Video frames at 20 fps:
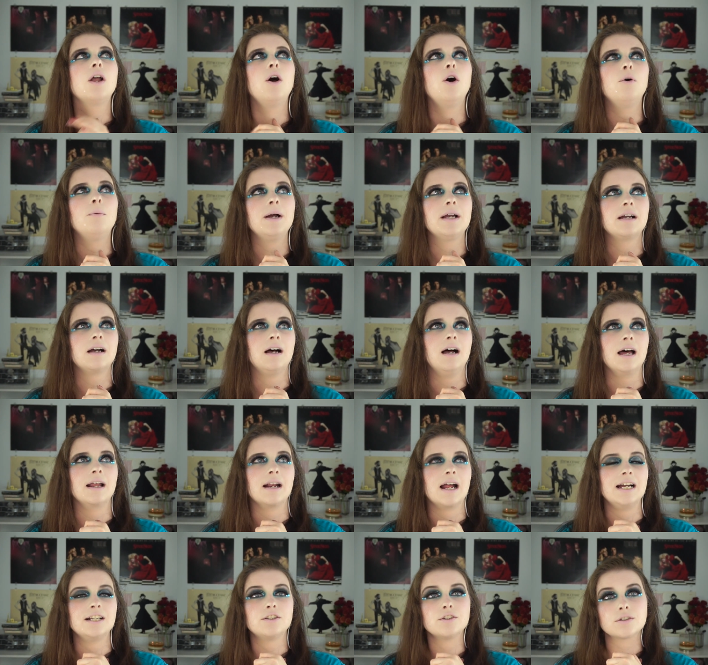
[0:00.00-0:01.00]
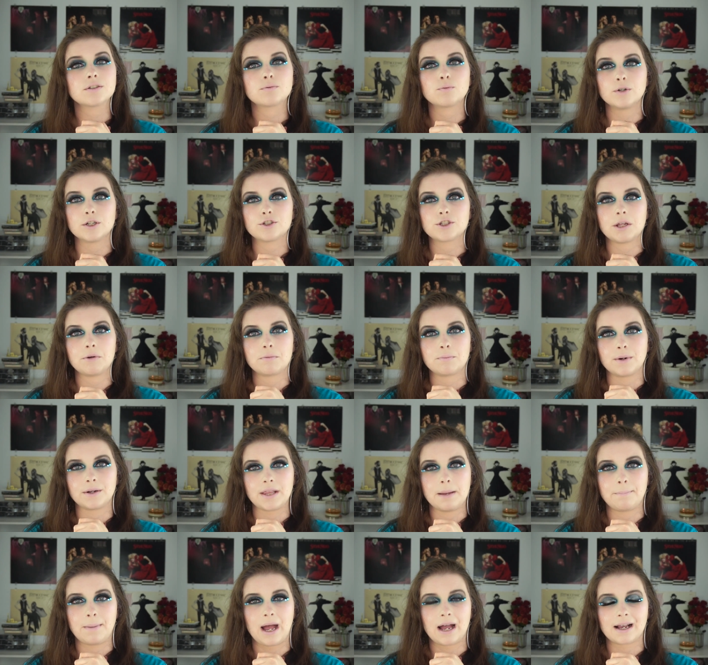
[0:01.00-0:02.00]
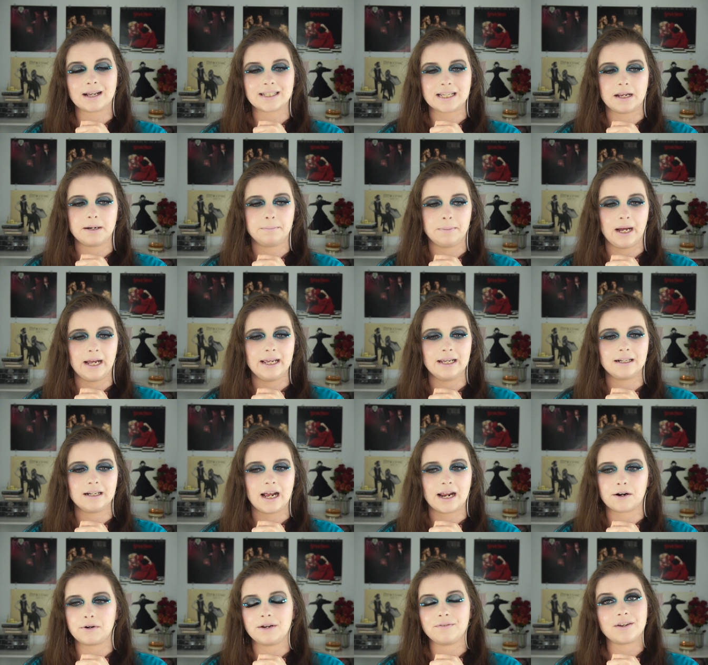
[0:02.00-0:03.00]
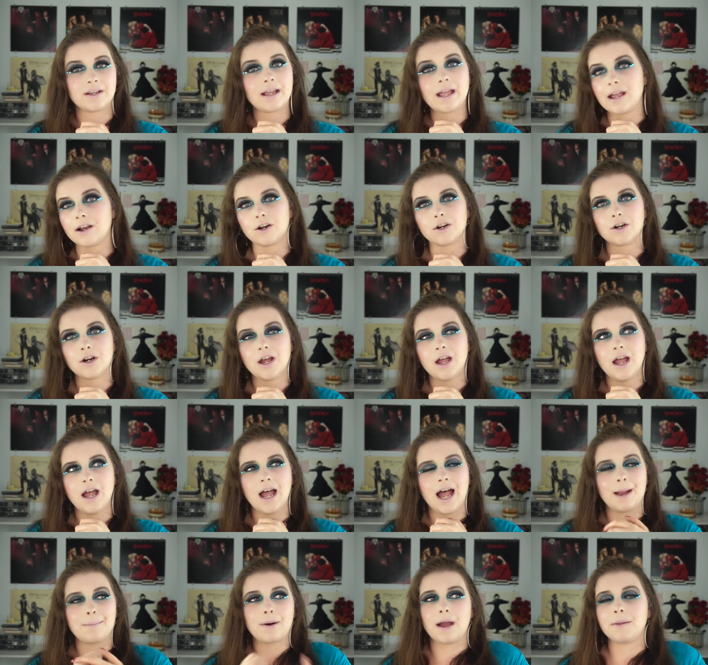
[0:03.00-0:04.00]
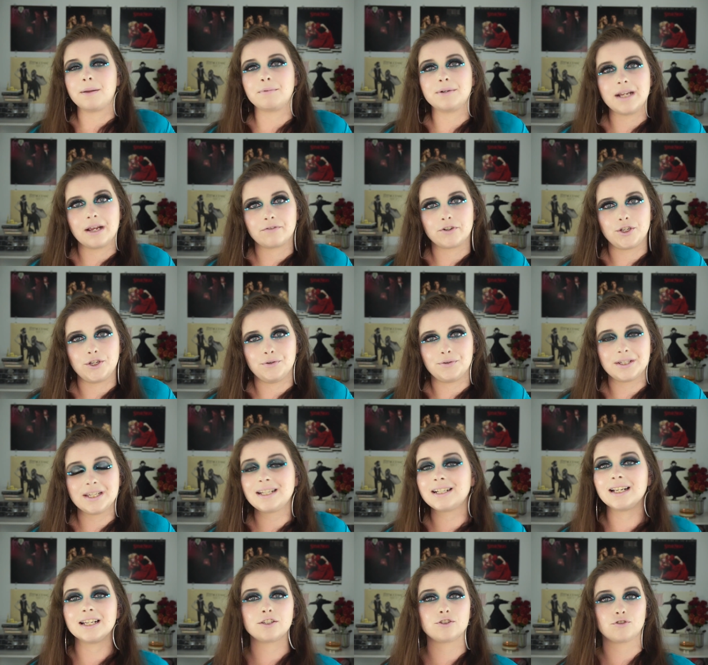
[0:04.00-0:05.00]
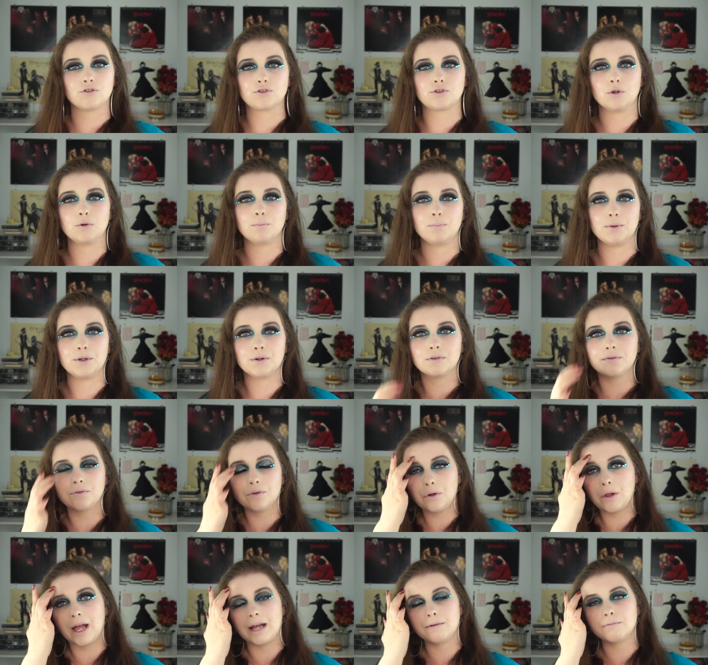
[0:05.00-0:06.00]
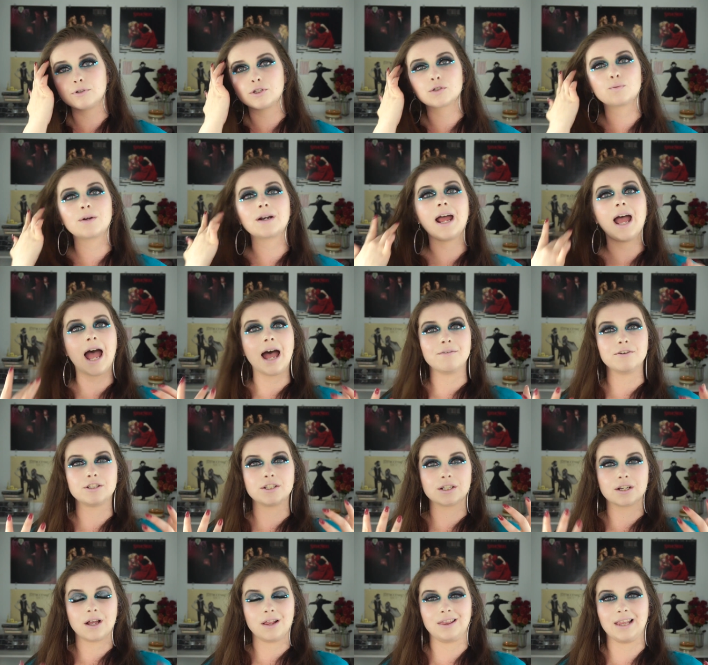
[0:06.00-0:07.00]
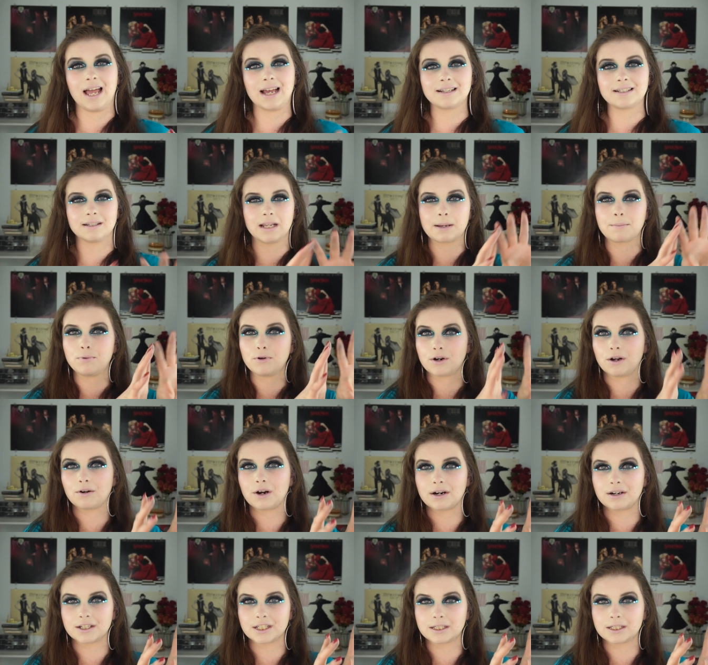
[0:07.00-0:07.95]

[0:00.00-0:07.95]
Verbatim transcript: Oh my god, I just wish they would bring that back because I'd buy it. I don't even care. I probably would never use it. It's just so beautiful. I would just want to have it to collect and like put out on